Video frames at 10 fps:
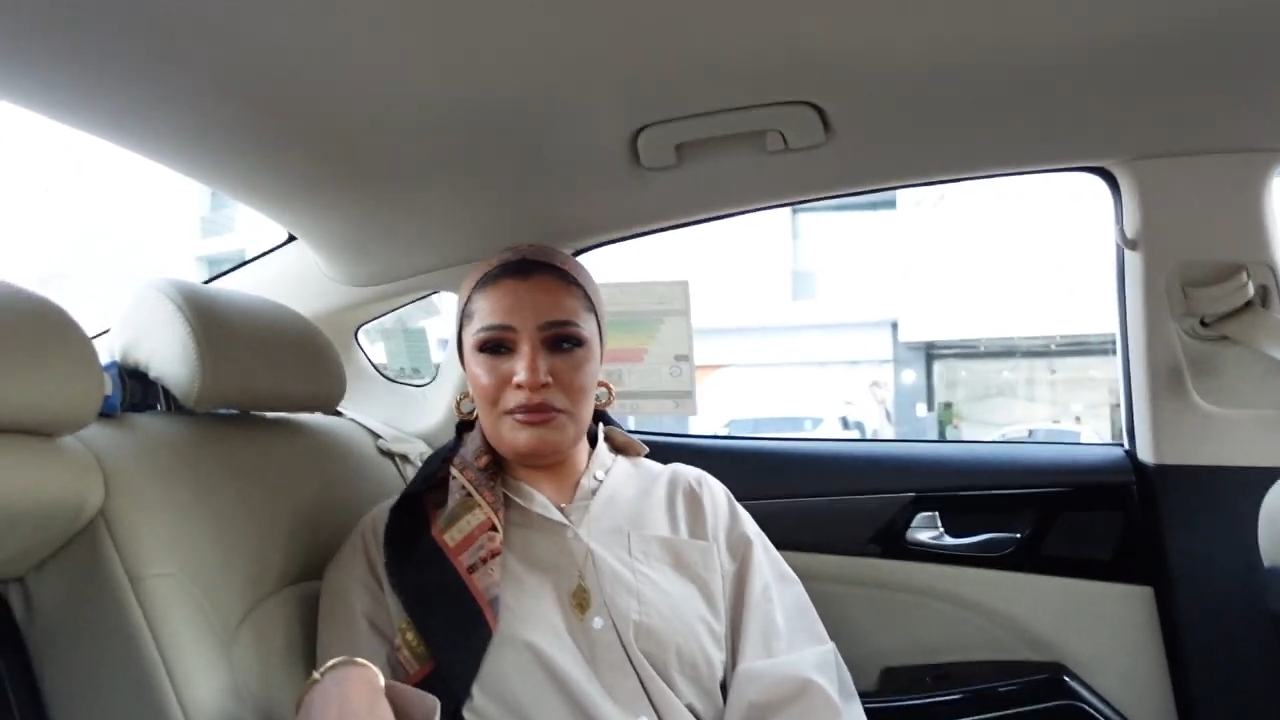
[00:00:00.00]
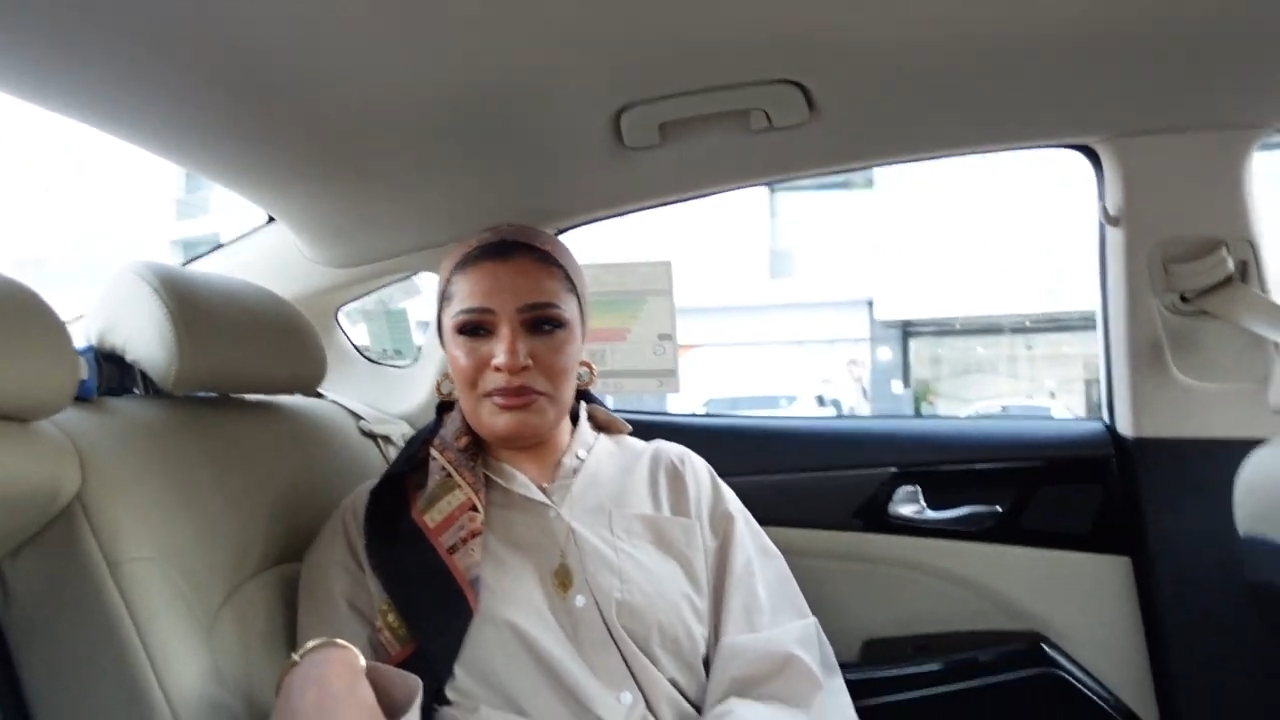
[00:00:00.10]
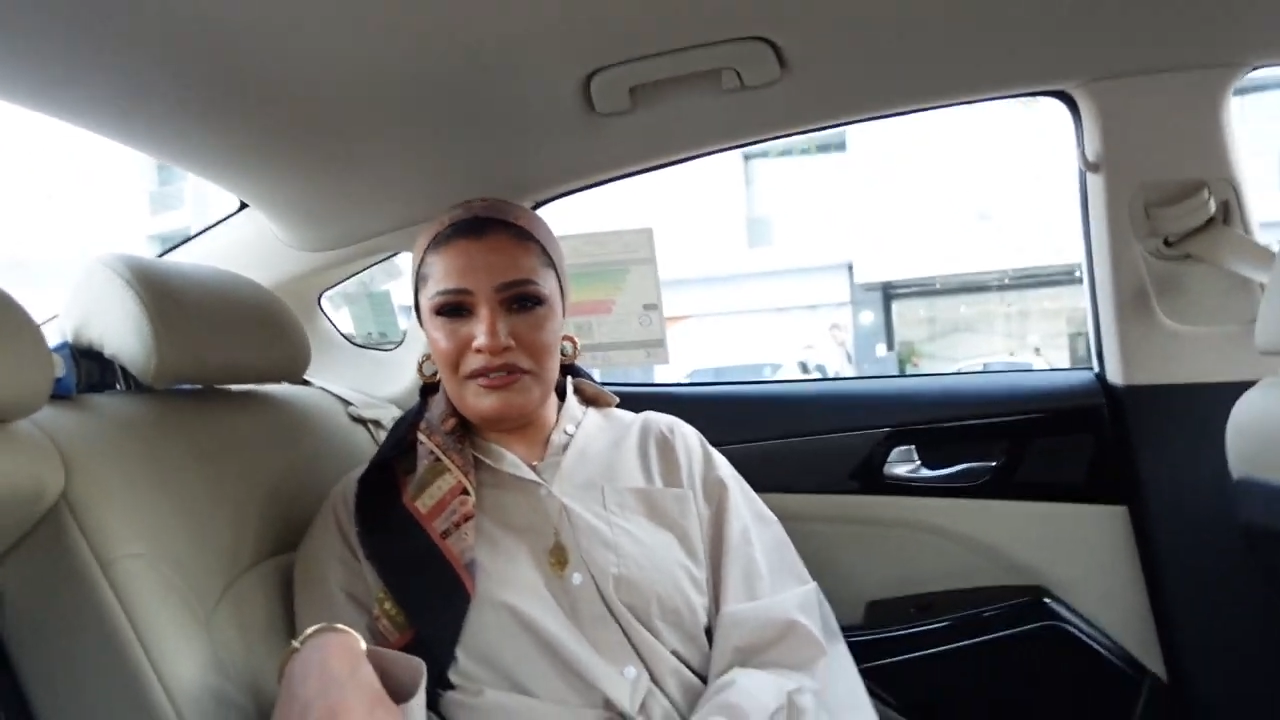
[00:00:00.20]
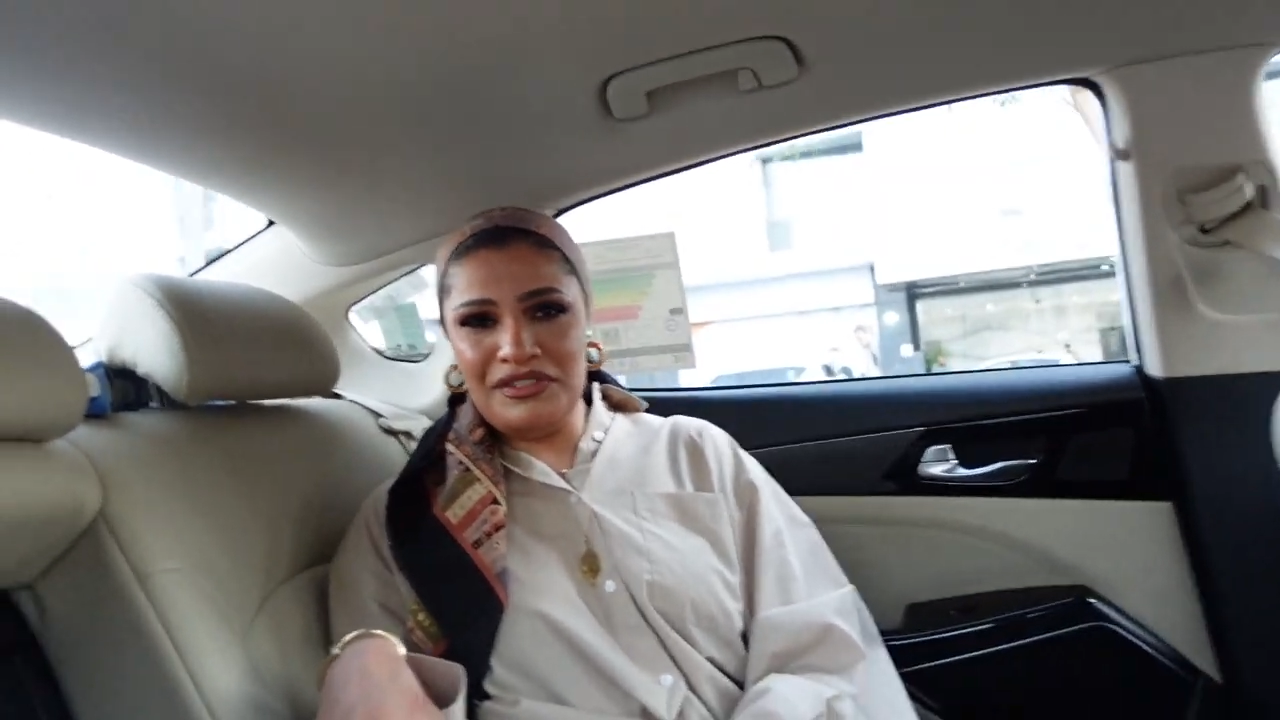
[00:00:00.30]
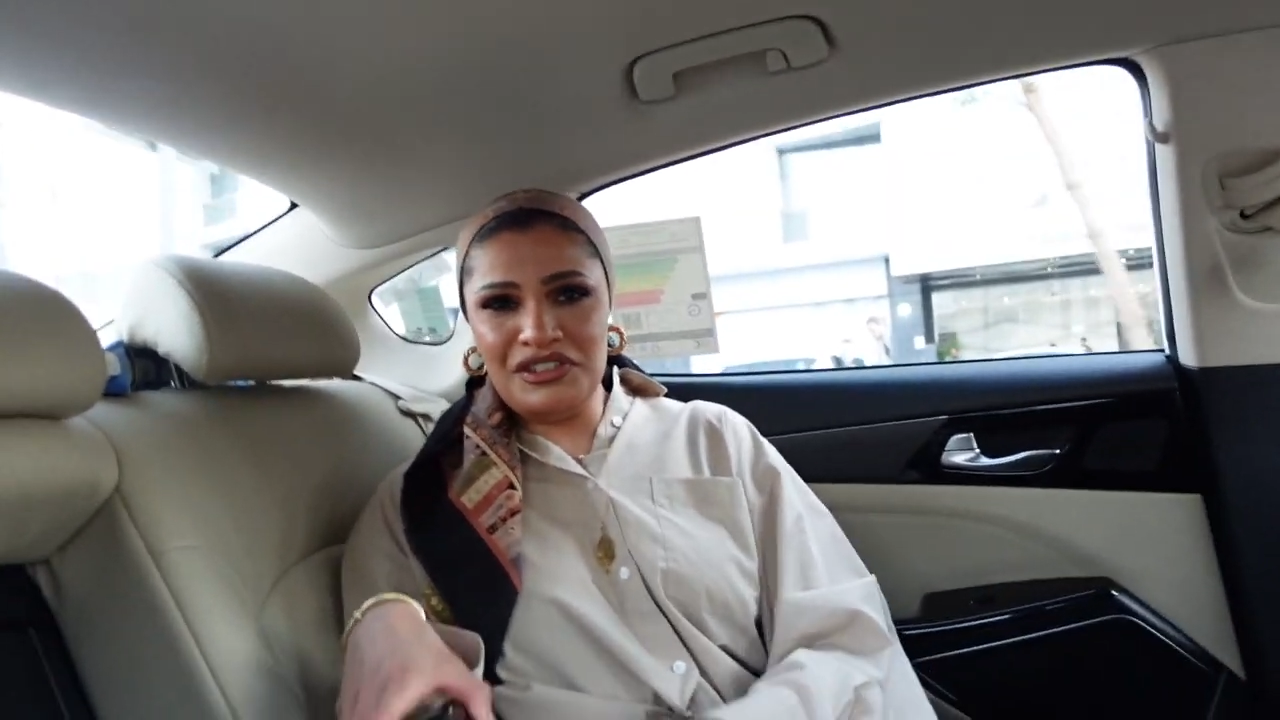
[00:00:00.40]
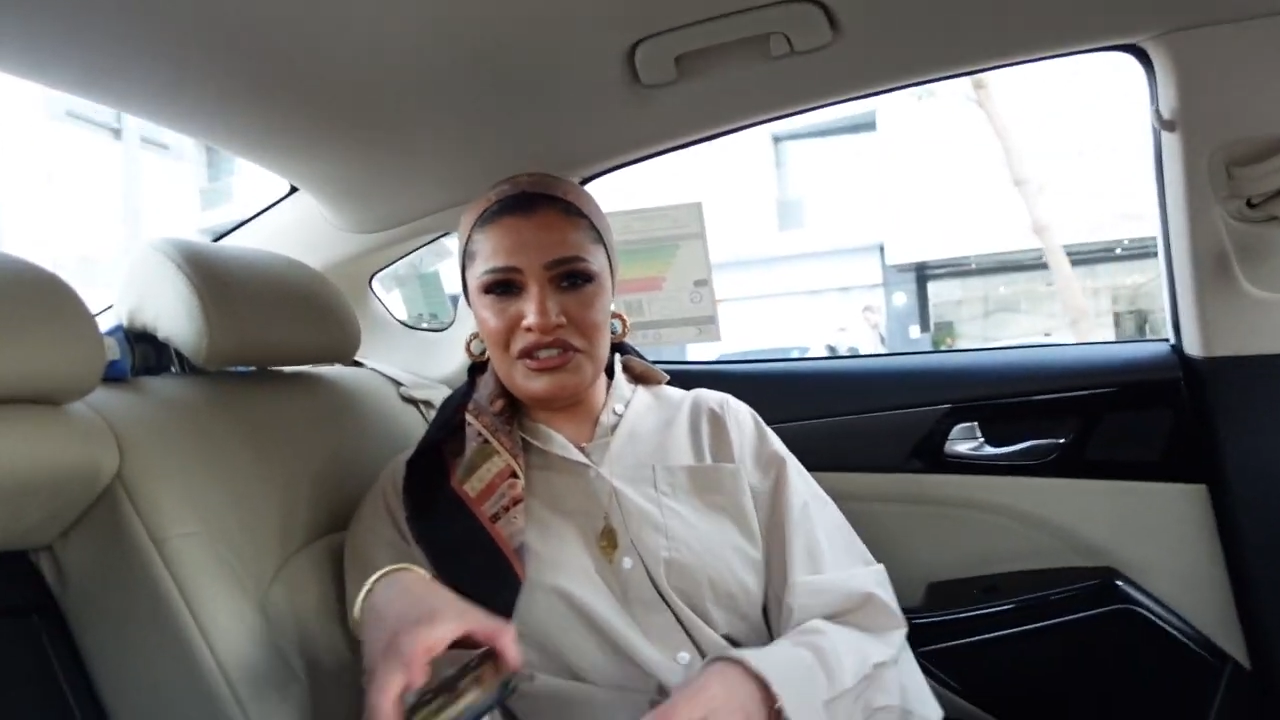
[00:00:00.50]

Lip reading: She